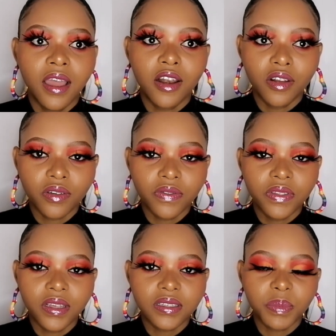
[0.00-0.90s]
a lot of
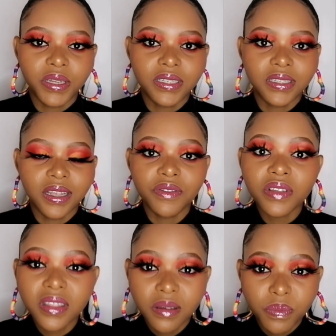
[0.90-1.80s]
things but
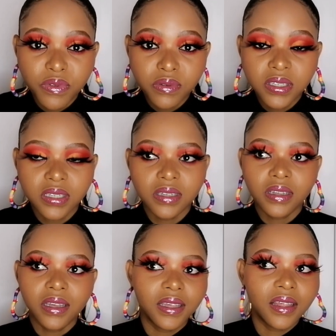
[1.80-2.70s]
everything beauty
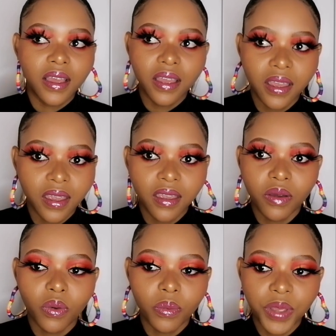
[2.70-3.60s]
either hair
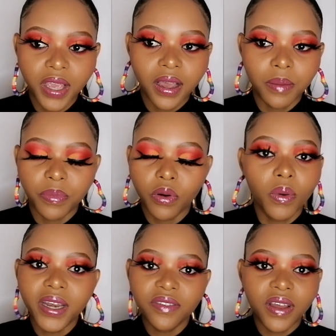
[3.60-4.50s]
or makeup or
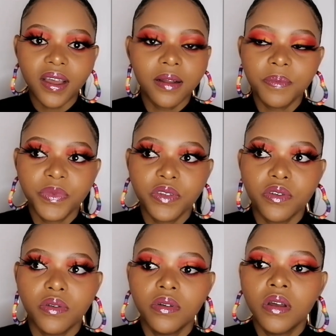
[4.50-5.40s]
whatever you
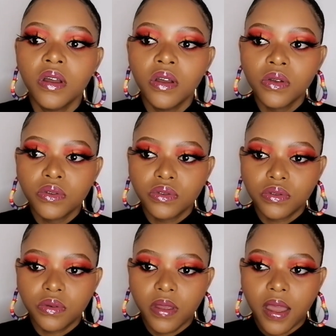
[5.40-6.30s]
know
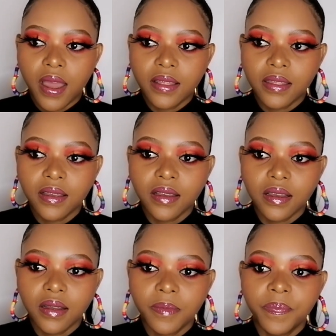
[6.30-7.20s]
so yeah i think
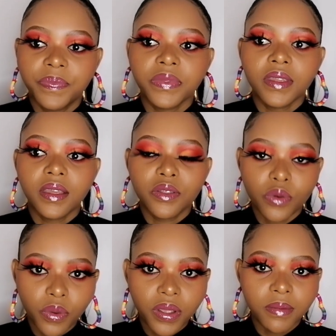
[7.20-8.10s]

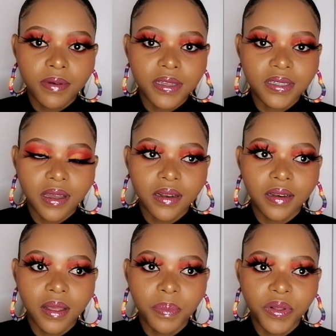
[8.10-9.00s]
throwing my
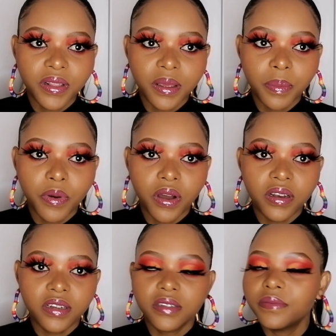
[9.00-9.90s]
son a birthday
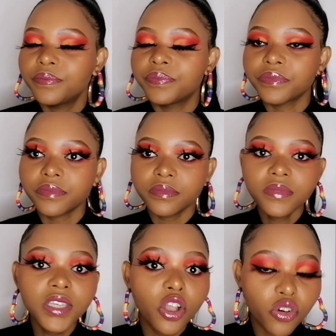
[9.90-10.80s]
party
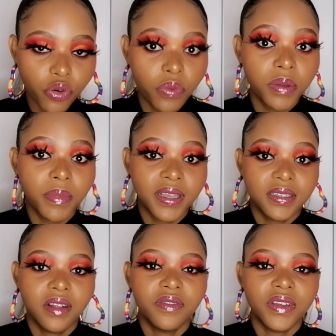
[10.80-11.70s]
growing
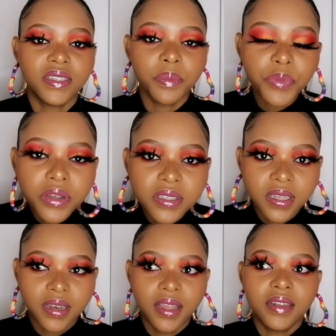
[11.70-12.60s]
myself as a
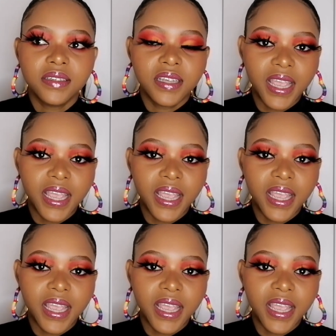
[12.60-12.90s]
person and